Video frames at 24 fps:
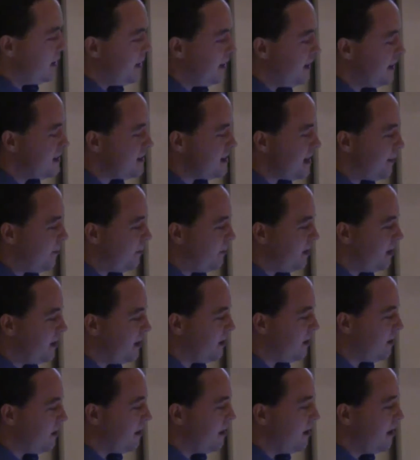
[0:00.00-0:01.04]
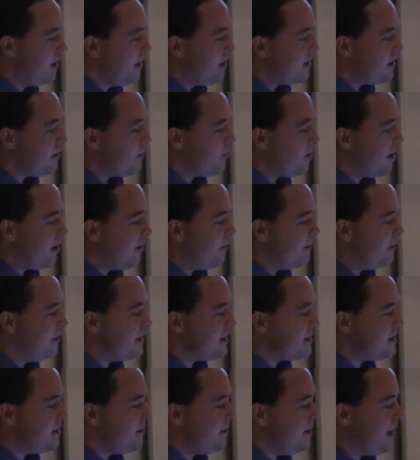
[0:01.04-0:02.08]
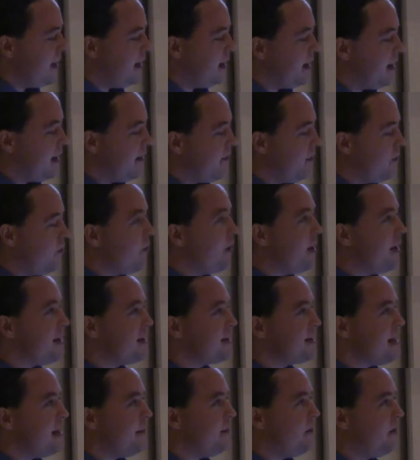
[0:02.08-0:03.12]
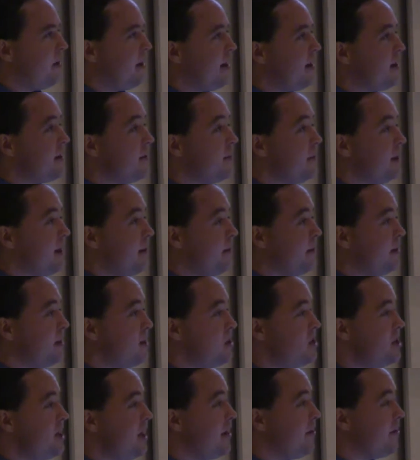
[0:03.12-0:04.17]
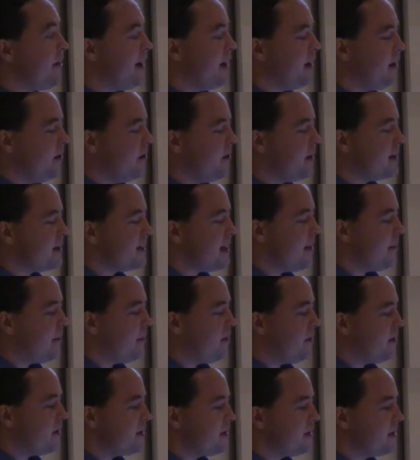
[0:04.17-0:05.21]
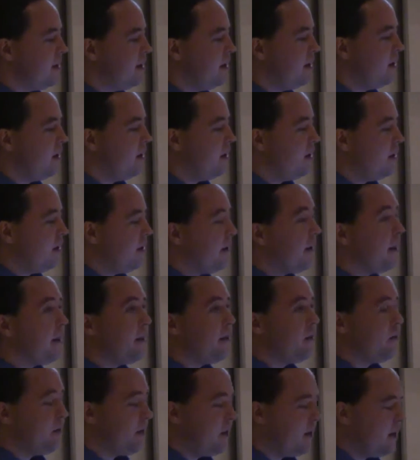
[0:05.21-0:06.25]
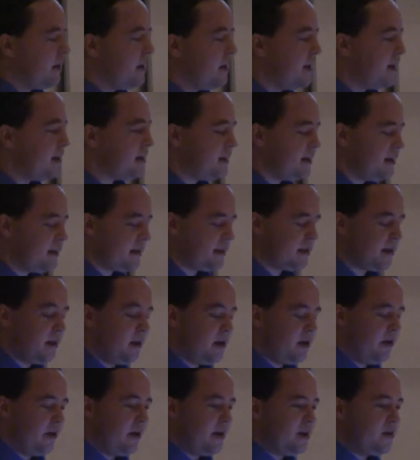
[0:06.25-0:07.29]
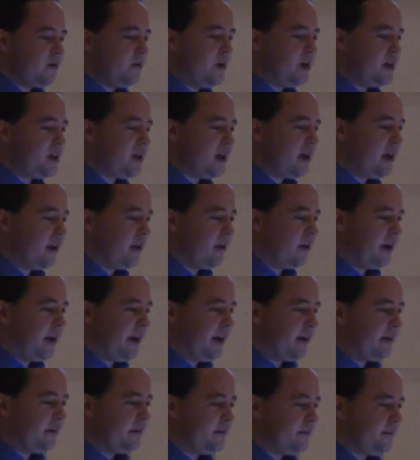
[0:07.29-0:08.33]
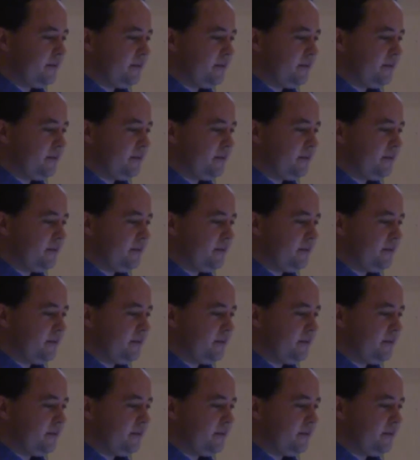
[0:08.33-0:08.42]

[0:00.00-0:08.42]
example here, the problem is to be given one example and to be able to generate new examples. This is known as one-shot learning.